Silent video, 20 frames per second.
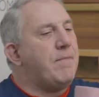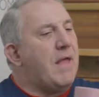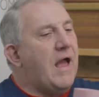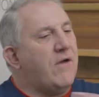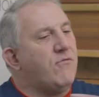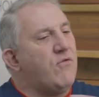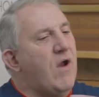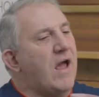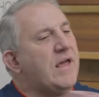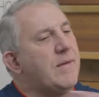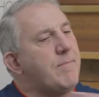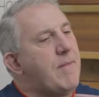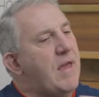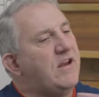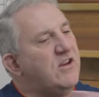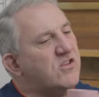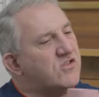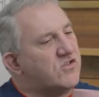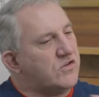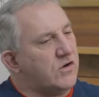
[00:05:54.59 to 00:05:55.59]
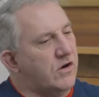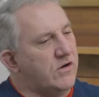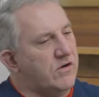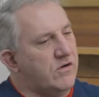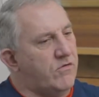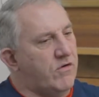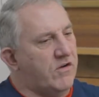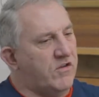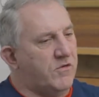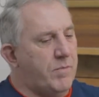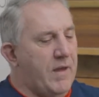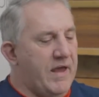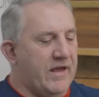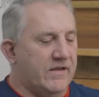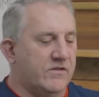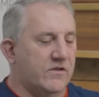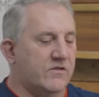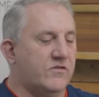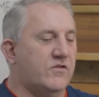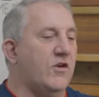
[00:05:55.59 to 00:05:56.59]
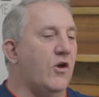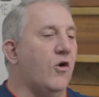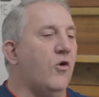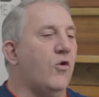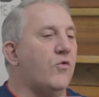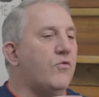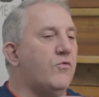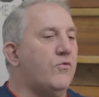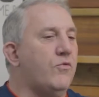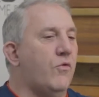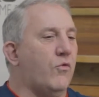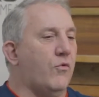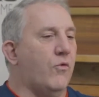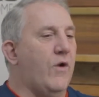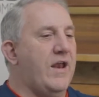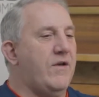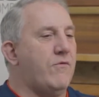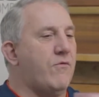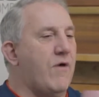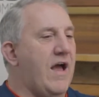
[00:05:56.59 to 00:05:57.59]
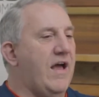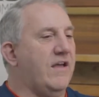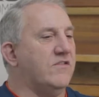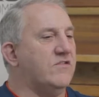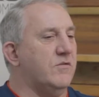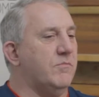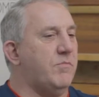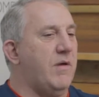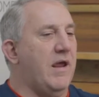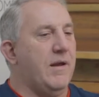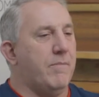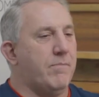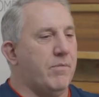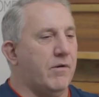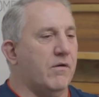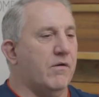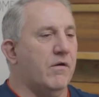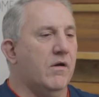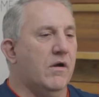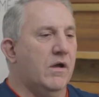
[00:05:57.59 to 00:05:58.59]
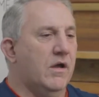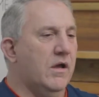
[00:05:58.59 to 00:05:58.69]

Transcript: I recommend in certain respects. It's the old red rosin paper.